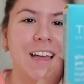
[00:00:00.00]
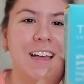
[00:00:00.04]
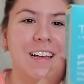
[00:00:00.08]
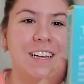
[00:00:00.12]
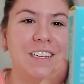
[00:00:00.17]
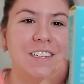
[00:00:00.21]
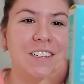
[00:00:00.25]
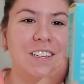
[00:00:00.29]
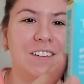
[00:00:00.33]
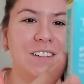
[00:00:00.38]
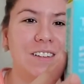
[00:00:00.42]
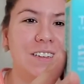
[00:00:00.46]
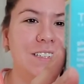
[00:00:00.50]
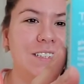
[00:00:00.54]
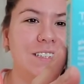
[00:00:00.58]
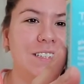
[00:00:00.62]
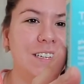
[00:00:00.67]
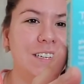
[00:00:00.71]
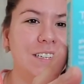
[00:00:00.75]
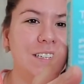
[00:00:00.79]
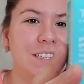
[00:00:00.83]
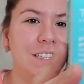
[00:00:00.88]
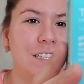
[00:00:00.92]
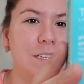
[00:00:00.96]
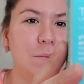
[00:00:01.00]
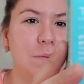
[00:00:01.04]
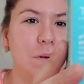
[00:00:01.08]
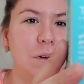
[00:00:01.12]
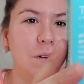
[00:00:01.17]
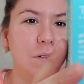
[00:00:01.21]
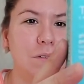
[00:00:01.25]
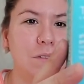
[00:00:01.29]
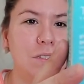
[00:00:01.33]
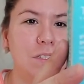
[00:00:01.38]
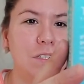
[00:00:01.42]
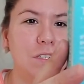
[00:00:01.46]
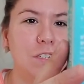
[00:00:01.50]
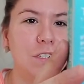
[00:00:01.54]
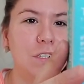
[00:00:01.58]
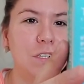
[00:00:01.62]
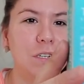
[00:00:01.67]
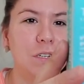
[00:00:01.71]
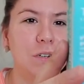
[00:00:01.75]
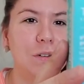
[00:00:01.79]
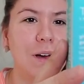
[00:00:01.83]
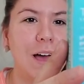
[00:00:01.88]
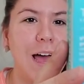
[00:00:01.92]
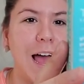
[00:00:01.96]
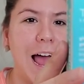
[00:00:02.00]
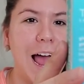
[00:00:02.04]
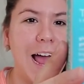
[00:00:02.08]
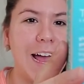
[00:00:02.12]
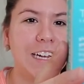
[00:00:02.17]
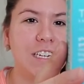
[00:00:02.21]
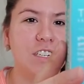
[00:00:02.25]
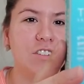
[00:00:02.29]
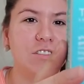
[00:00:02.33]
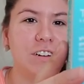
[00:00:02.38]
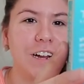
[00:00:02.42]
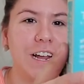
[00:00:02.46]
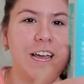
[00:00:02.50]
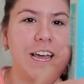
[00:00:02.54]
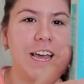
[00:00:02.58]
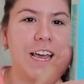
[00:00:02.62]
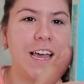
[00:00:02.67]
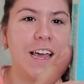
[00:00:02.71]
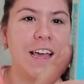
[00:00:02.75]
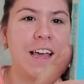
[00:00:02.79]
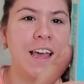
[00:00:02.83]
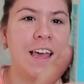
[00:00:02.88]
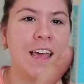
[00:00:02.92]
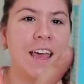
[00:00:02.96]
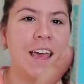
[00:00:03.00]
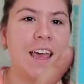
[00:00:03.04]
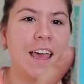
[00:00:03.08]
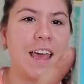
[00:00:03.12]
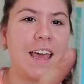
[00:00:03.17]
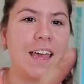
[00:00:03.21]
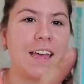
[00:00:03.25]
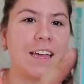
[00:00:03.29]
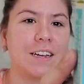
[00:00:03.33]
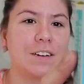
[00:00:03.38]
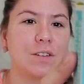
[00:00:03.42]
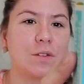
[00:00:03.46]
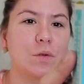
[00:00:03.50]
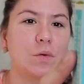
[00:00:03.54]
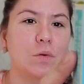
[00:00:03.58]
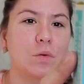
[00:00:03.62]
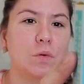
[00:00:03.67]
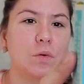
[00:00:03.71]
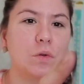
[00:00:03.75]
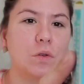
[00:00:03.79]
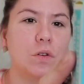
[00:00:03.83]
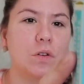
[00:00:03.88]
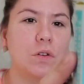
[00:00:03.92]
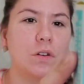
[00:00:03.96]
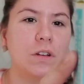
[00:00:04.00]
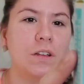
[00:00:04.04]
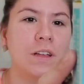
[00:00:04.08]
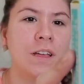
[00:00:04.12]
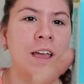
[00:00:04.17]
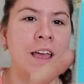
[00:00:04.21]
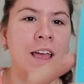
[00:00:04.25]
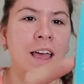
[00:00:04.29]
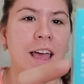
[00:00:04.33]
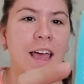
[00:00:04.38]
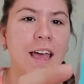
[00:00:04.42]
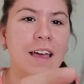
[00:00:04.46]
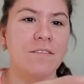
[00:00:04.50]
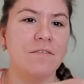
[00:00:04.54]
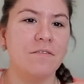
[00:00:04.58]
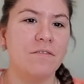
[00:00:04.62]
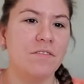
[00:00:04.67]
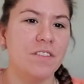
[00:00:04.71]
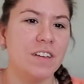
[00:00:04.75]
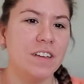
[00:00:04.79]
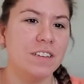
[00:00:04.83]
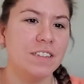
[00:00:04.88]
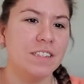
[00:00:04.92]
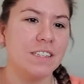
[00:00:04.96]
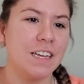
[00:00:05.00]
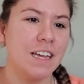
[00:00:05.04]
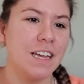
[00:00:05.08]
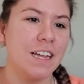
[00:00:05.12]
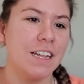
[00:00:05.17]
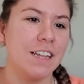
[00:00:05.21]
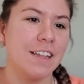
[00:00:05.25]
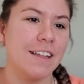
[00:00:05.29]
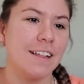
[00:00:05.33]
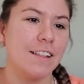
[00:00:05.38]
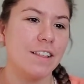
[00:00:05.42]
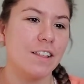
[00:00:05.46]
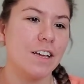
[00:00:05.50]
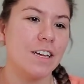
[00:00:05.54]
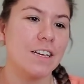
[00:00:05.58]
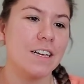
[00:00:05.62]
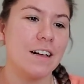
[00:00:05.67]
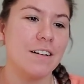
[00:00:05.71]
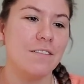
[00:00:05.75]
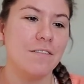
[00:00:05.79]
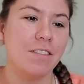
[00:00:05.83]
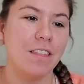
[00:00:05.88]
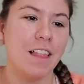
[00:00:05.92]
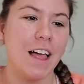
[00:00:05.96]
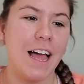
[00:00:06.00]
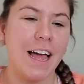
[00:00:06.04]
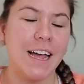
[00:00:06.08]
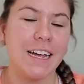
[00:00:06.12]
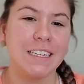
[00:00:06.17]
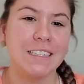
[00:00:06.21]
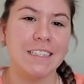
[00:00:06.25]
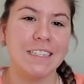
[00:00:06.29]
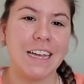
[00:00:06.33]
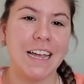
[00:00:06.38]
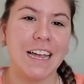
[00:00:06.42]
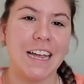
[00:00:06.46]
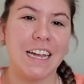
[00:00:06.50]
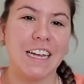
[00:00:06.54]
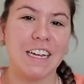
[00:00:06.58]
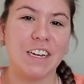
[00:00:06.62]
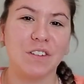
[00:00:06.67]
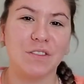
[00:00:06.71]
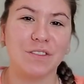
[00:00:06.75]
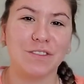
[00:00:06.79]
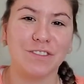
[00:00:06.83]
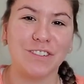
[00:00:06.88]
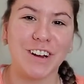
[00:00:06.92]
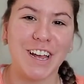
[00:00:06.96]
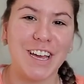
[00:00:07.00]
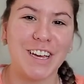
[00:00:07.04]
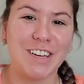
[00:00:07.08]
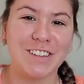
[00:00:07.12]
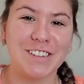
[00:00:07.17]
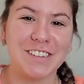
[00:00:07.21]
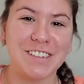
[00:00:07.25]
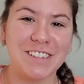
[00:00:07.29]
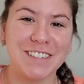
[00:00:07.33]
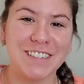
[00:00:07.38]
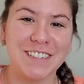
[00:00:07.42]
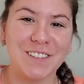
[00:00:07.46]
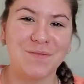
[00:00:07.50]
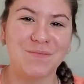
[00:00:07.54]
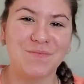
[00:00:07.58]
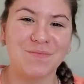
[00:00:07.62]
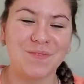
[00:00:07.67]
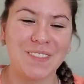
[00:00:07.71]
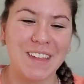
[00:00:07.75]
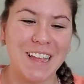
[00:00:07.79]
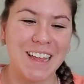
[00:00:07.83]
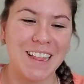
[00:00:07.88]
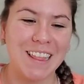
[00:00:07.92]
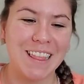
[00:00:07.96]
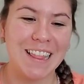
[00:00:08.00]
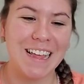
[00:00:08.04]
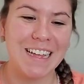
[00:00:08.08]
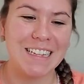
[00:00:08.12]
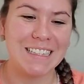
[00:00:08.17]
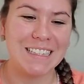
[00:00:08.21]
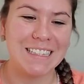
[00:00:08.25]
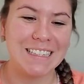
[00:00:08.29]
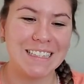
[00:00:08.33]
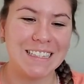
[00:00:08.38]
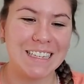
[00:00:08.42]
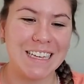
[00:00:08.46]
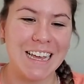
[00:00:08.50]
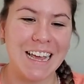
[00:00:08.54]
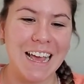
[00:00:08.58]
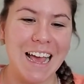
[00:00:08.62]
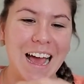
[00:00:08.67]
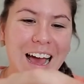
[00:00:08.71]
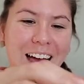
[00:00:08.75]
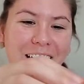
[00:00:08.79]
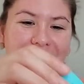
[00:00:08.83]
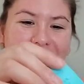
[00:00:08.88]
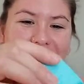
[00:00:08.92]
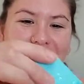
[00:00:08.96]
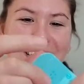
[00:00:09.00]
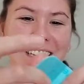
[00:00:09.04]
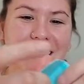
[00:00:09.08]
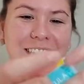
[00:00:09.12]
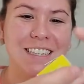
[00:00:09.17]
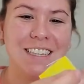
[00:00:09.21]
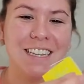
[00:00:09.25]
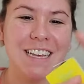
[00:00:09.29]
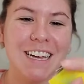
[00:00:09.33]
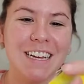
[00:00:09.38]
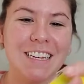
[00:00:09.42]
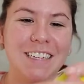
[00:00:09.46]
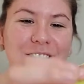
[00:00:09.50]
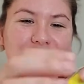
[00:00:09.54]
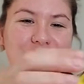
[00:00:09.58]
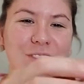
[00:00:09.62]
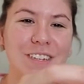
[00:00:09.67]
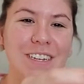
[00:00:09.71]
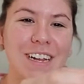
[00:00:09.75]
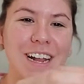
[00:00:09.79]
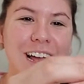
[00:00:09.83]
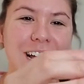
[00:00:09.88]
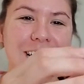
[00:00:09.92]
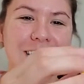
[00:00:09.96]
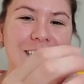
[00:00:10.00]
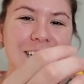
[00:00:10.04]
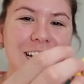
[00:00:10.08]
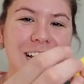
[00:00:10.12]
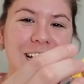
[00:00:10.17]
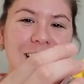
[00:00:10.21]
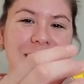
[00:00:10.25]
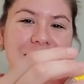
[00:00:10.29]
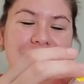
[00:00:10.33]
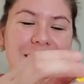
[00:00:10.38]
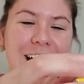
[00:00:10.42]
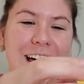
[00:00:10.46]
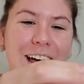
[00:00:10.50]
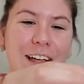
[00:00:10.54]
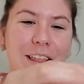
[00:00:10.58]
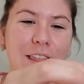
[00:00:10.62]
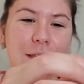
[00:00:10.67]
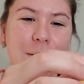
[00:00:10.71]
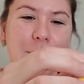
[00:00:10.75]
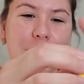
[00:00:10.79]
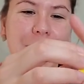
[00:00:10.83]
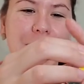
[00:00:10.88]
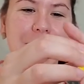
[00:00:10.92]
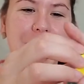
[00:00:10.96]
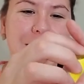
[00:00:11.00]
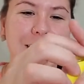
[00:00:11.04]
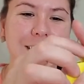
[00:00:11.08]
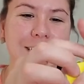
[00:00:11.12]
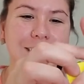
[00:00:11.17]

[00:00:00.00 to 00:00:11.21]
So this is supposed to hydrate and cool and fills in the look of lines and wrinkles. Let's see how this looks when I take it out of the box.